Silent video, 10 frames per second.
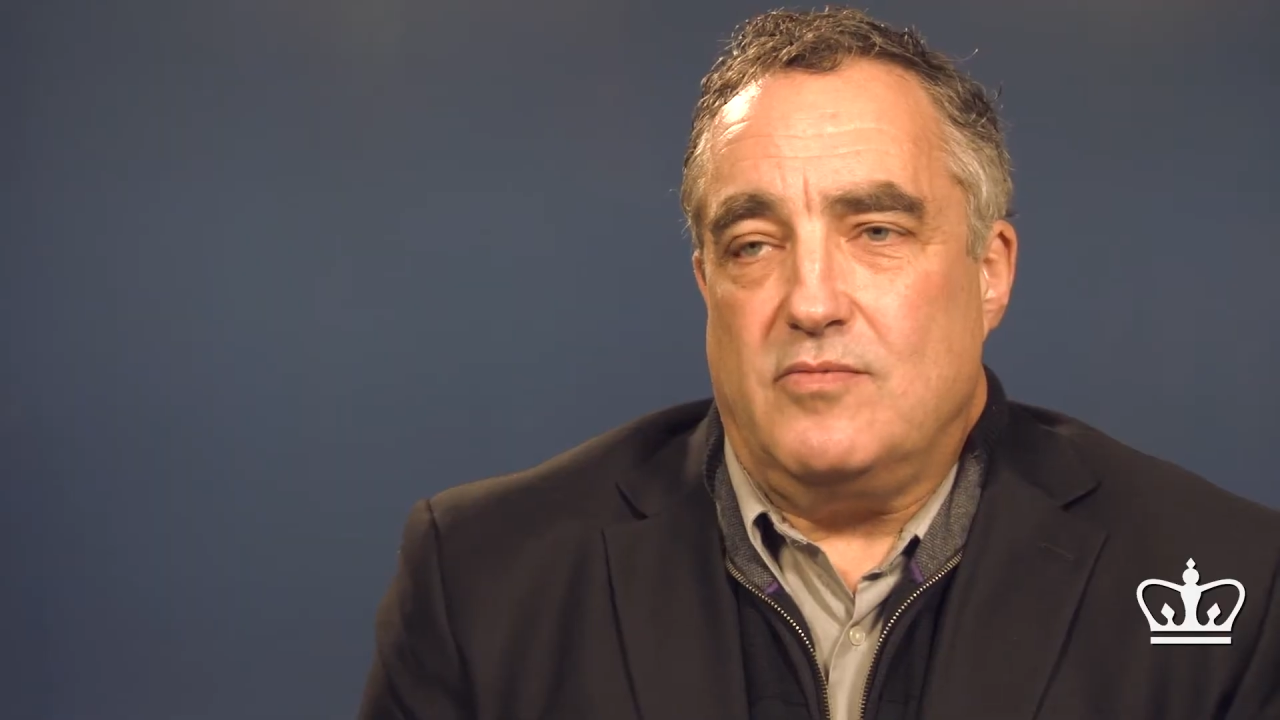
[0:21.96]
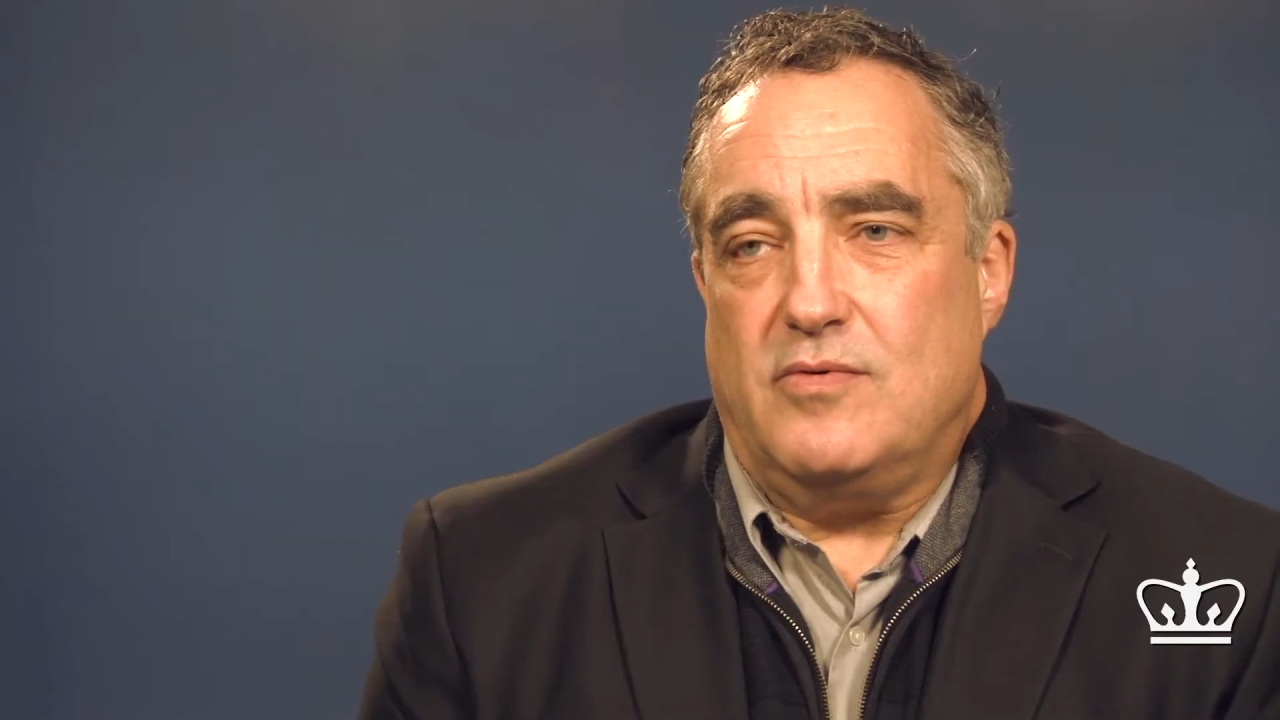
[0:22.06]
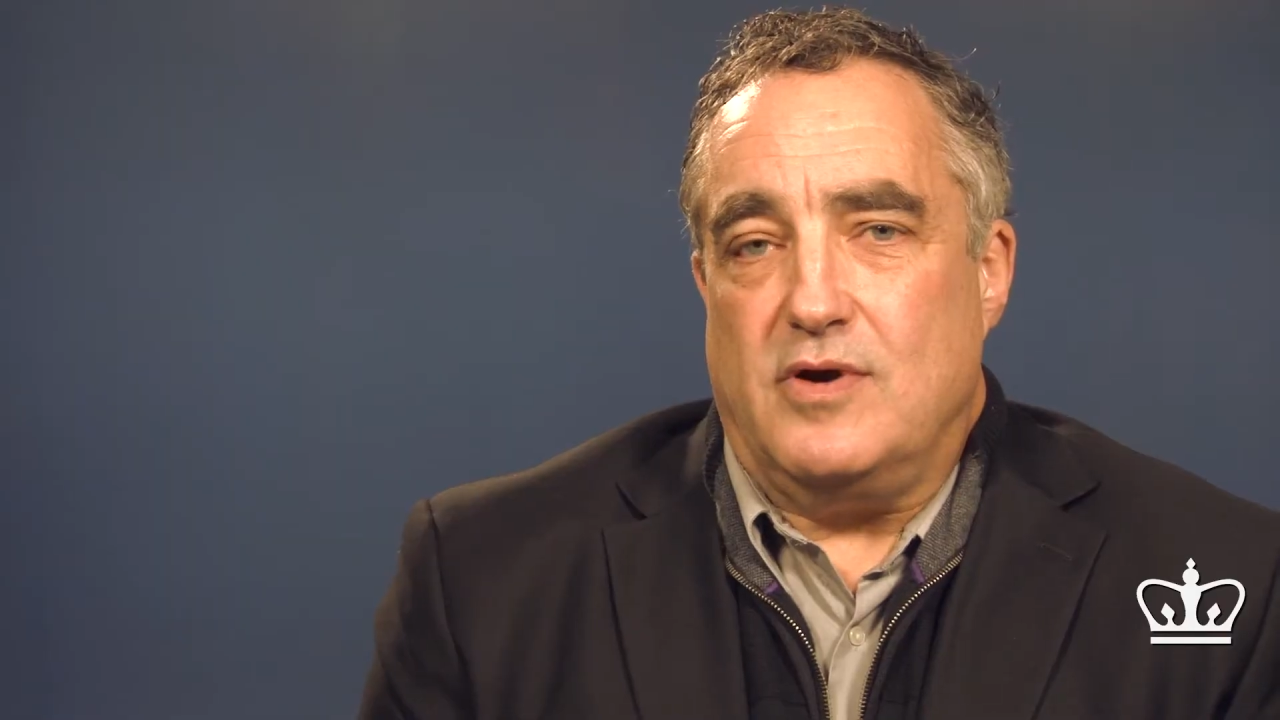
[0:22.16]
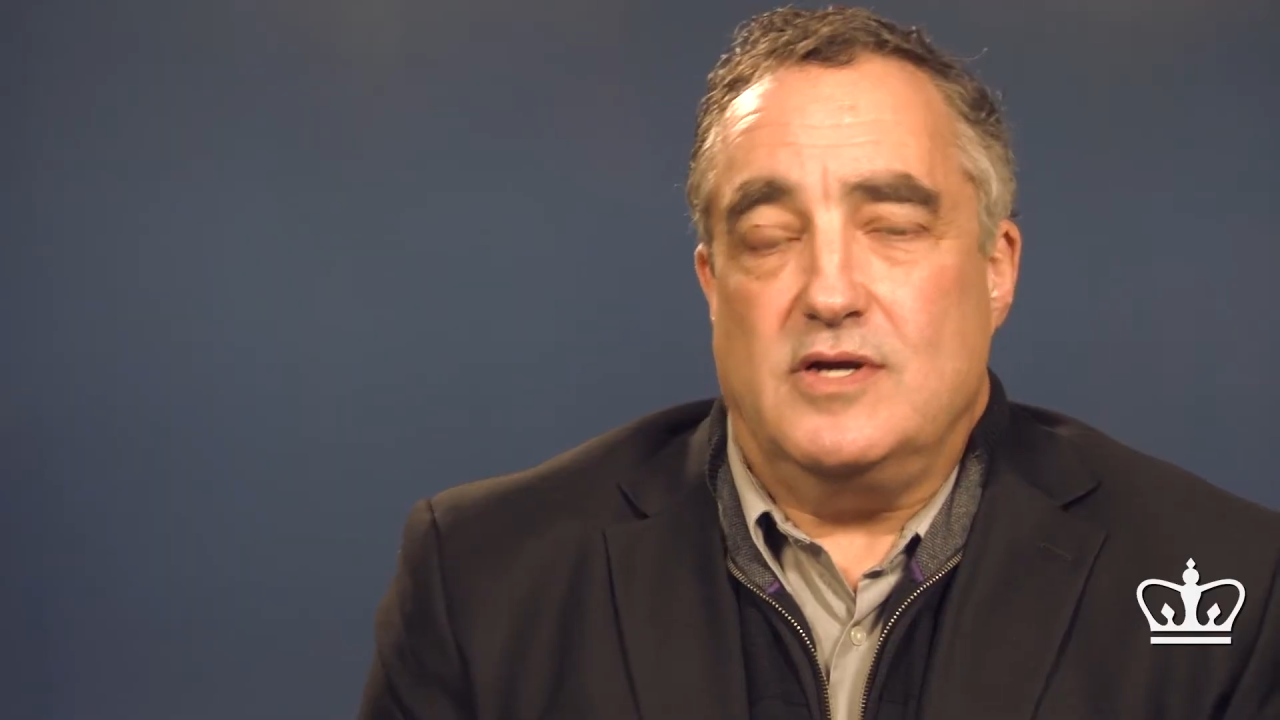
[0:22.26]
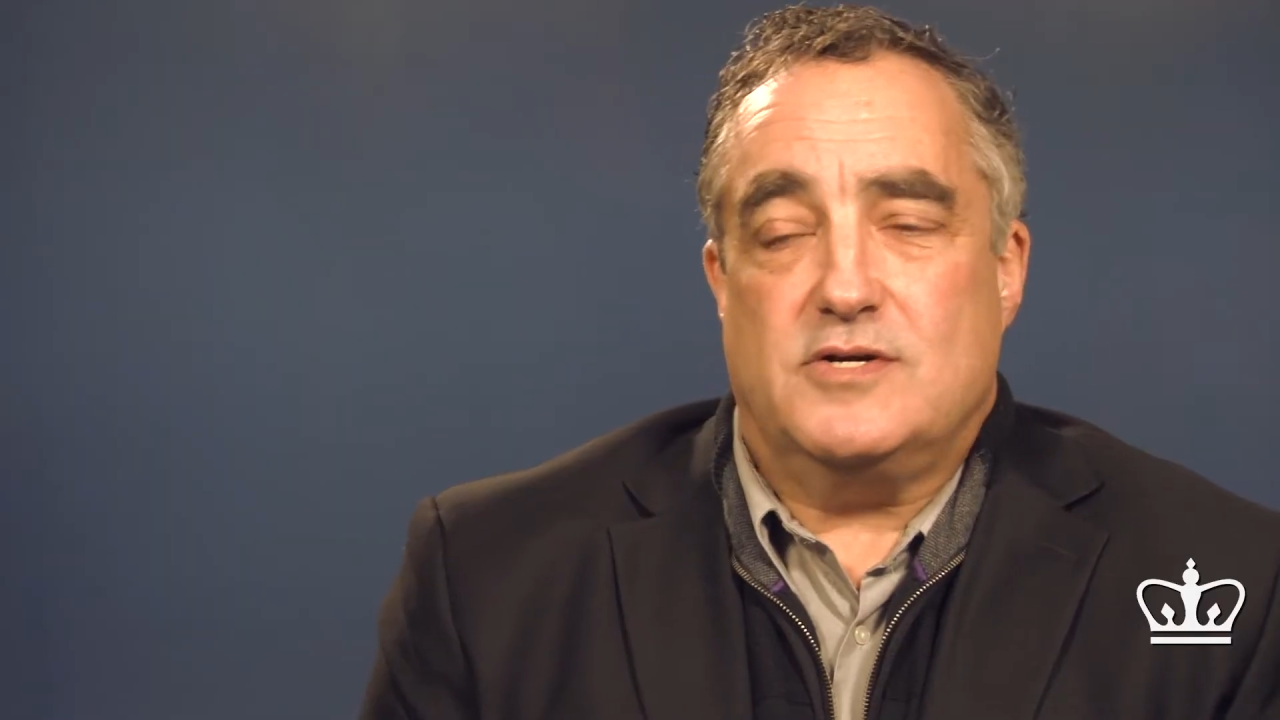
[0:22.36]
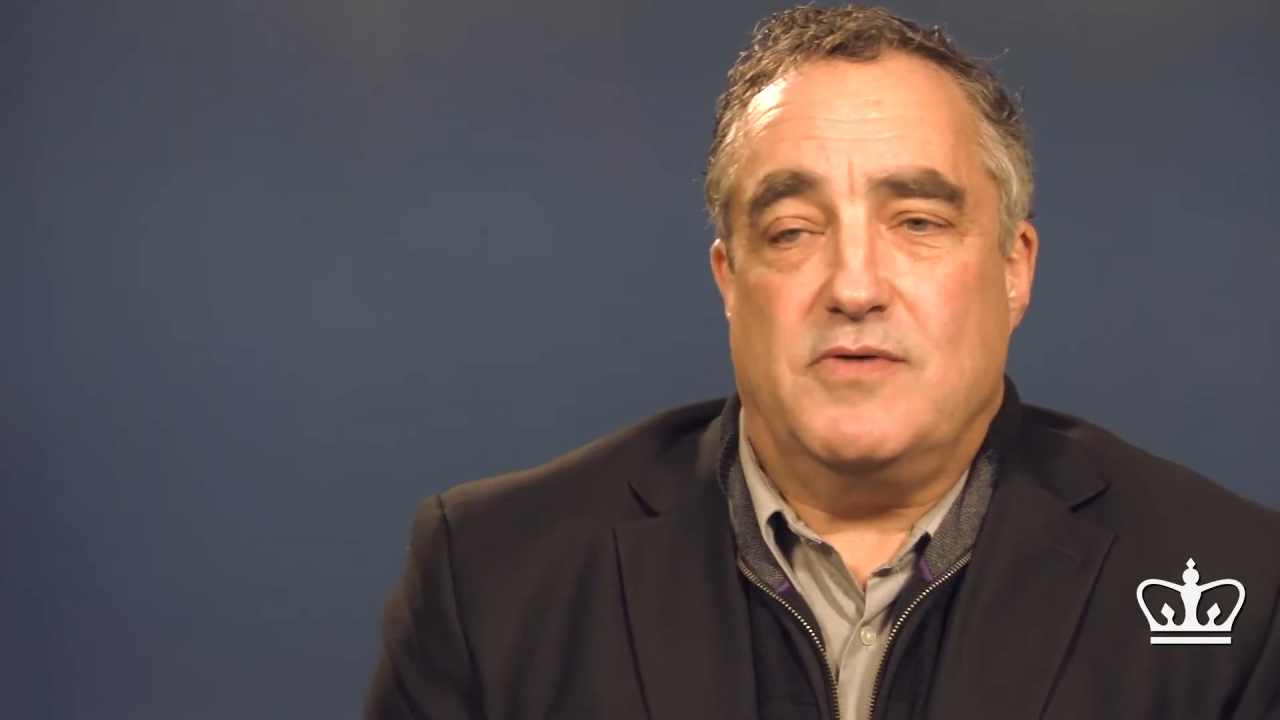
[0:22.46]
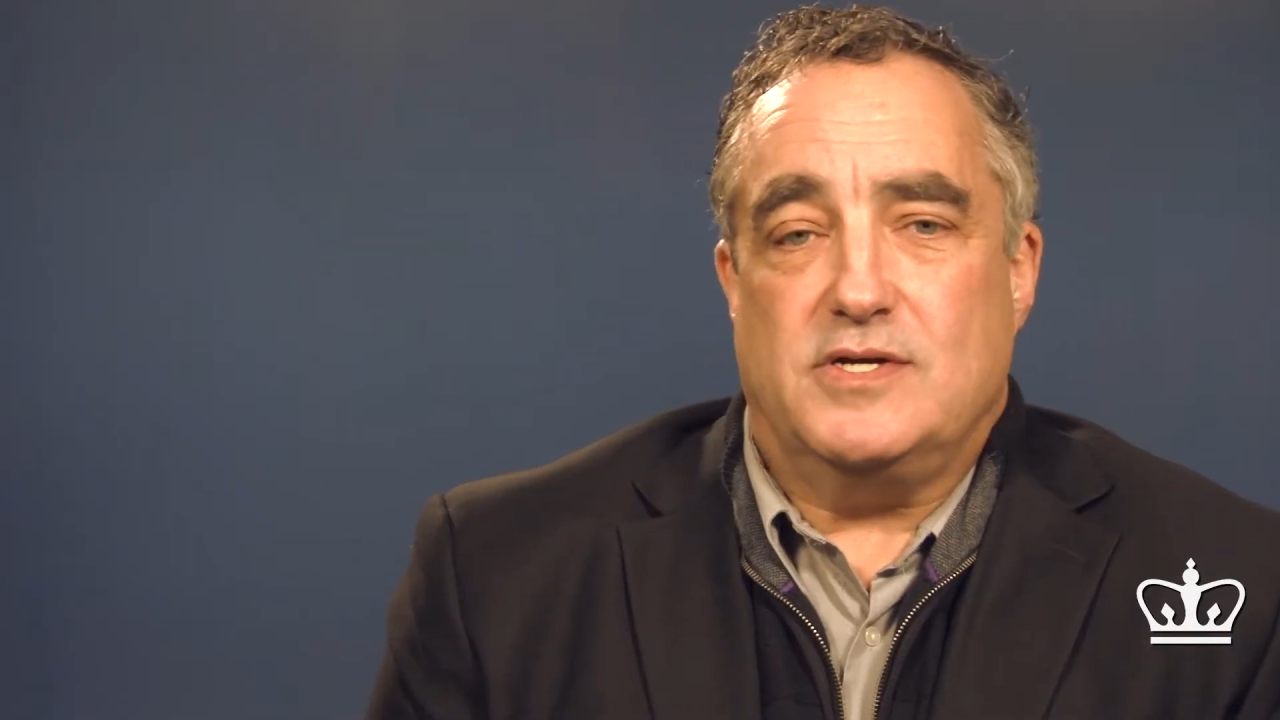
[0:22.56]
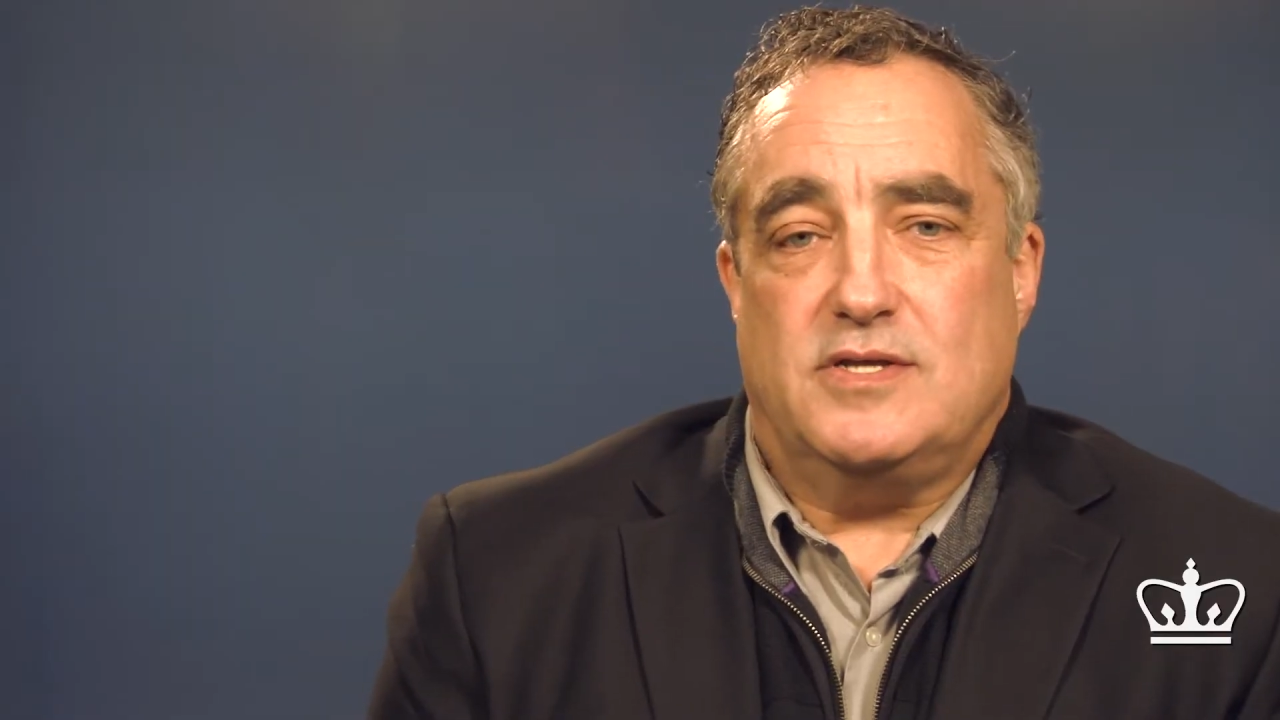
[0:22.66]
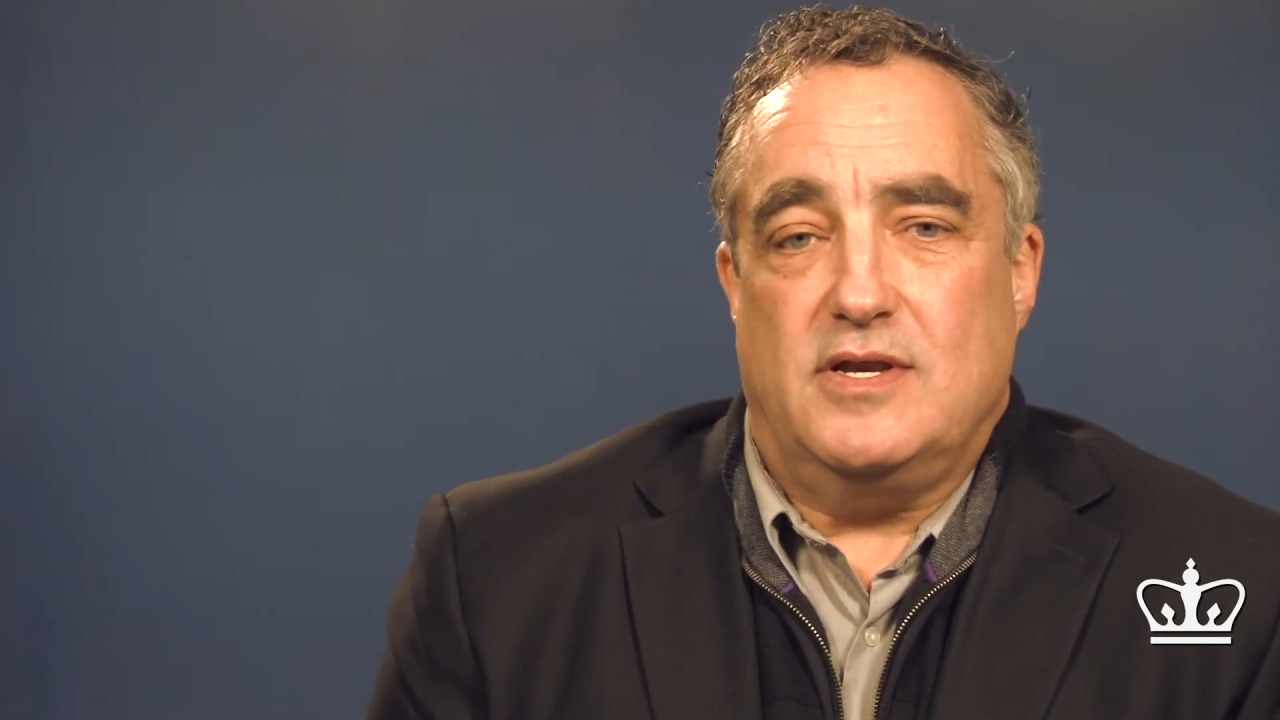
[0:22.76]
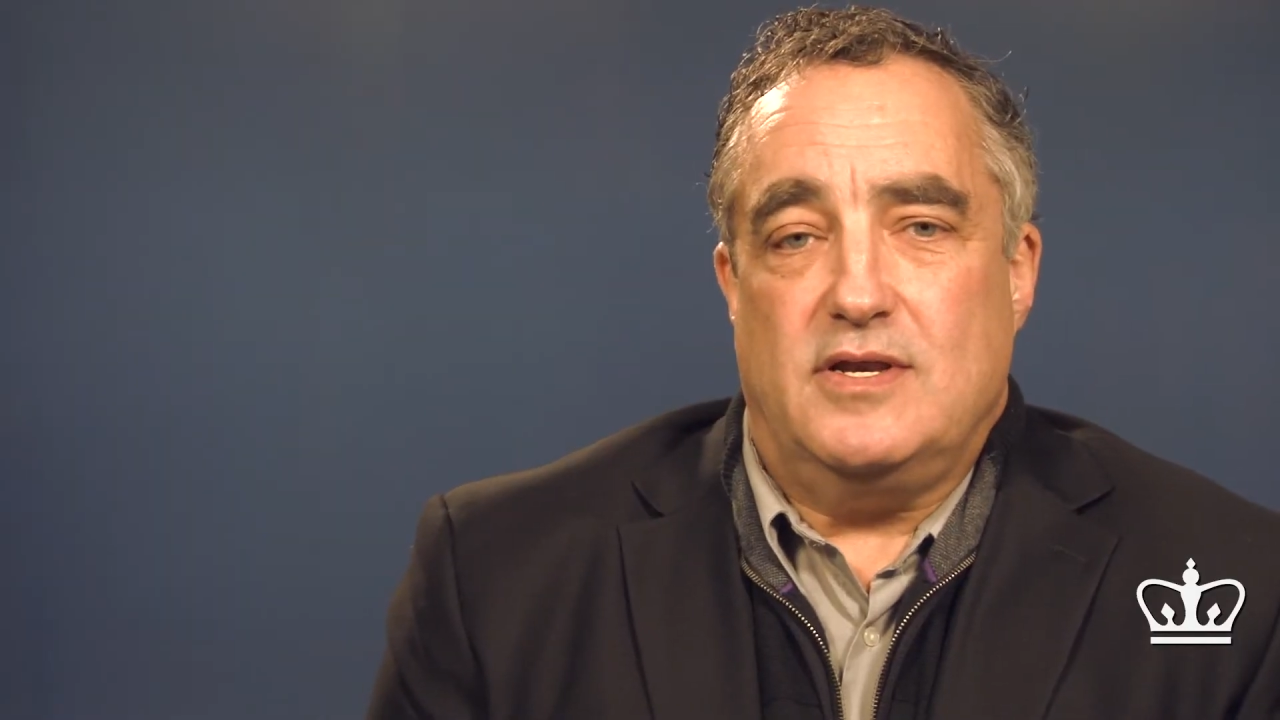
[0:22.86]
were
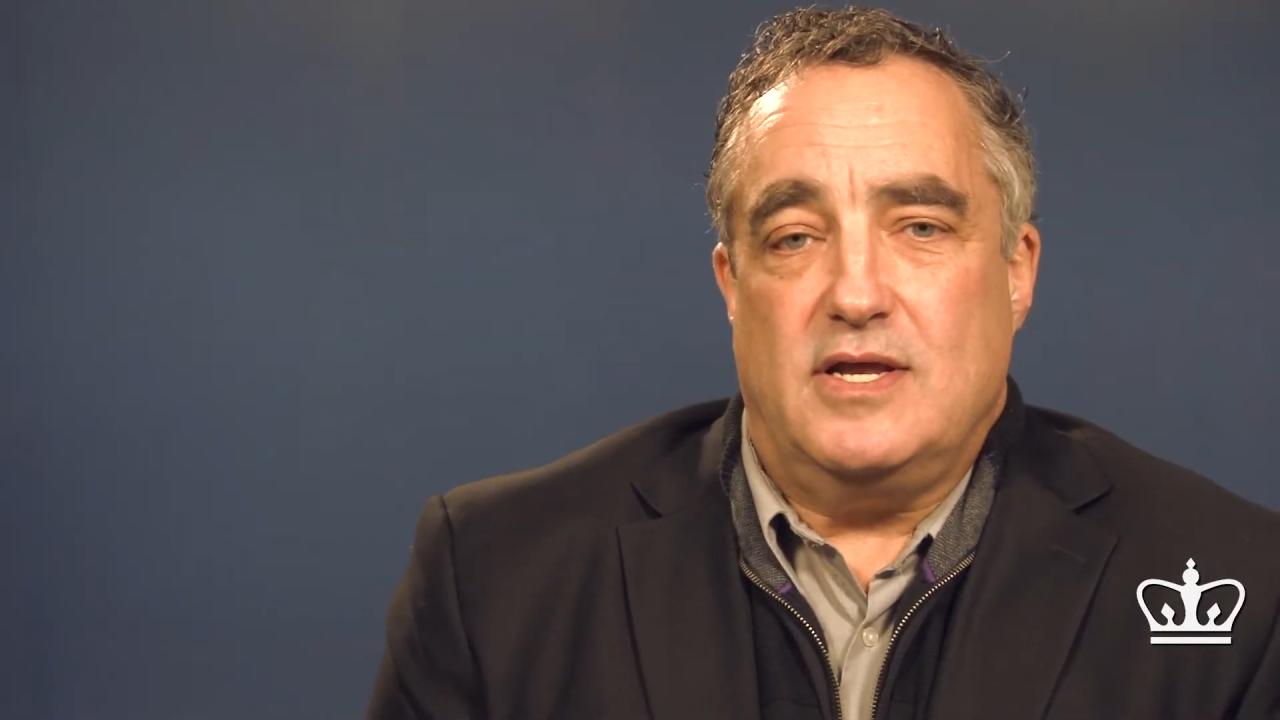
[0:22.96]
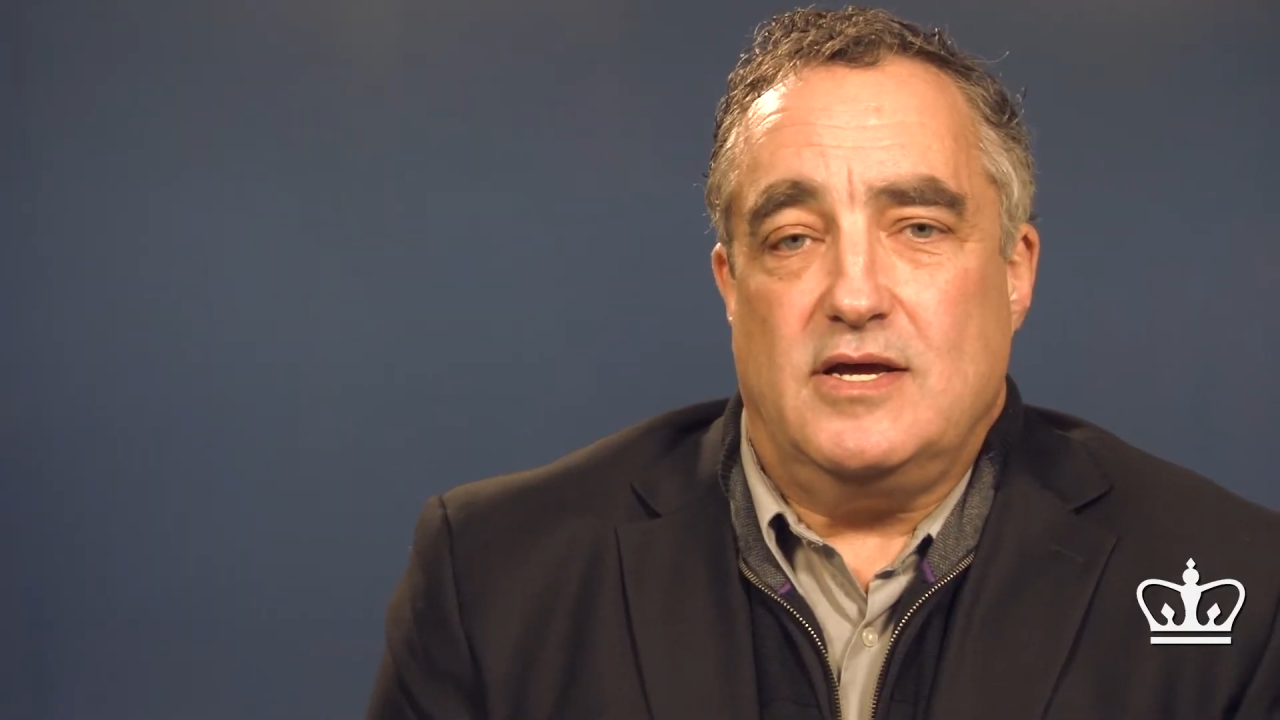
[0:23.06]
interested